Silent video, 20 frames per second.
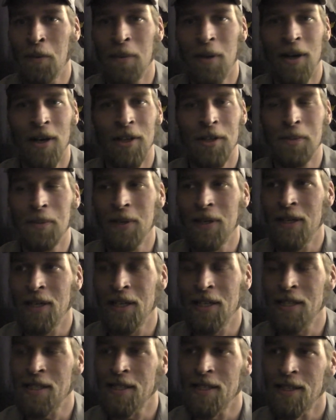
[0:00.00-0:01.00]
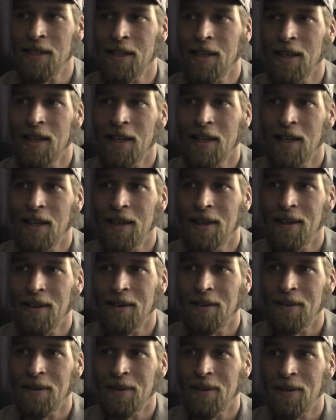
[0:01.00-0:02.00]
much, because,
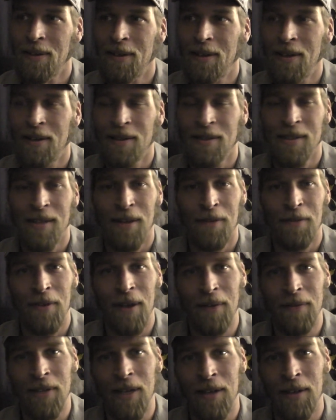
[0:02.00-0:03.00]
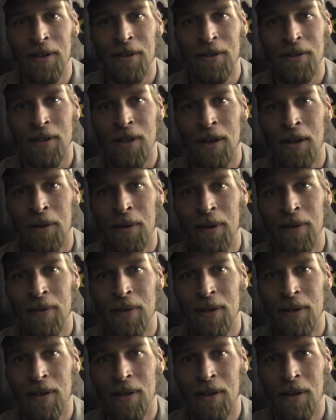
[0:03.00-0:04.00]
you know, say five, ten years ago
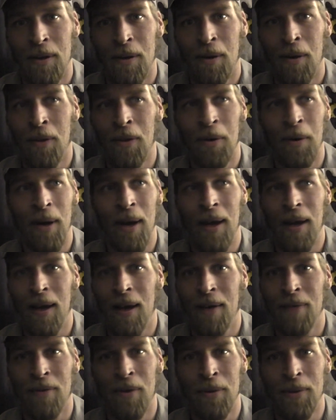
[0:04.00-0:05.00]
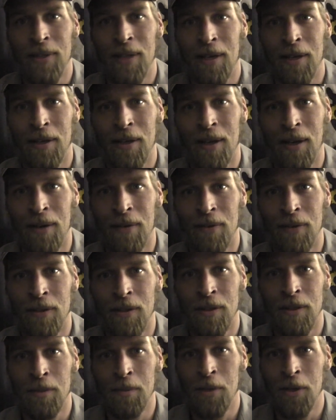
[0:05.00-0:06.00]
even, you know, although I have always had a kind of
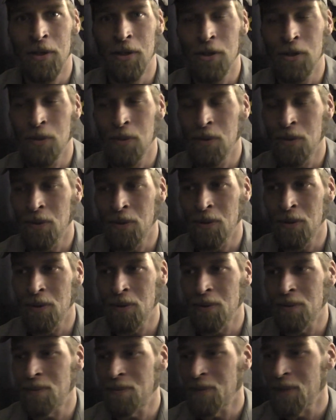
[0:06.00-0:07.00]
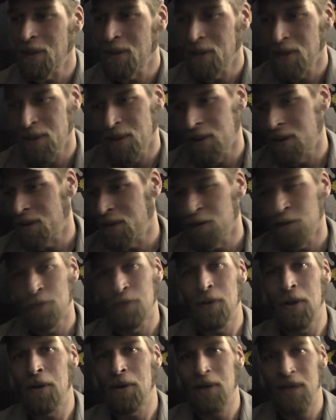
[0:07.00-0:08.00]
a spiritual,
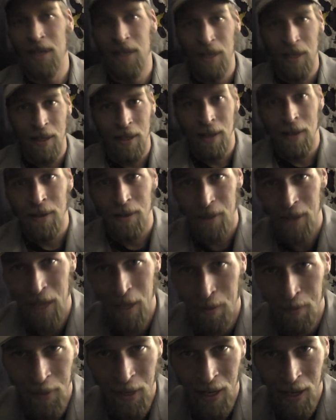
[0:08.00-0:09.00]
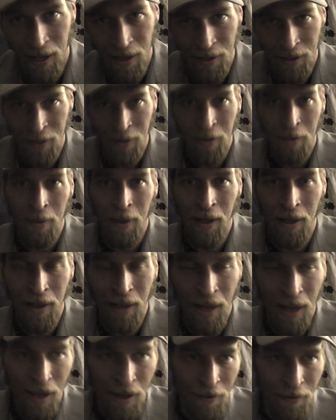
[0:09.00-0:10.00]
floaty, hippie attitude about
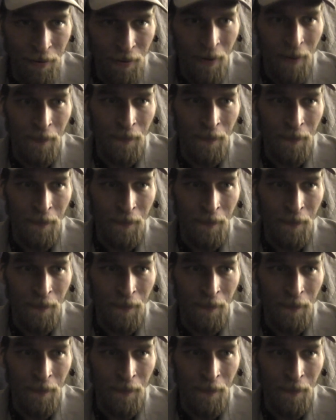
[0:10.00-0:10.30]
life,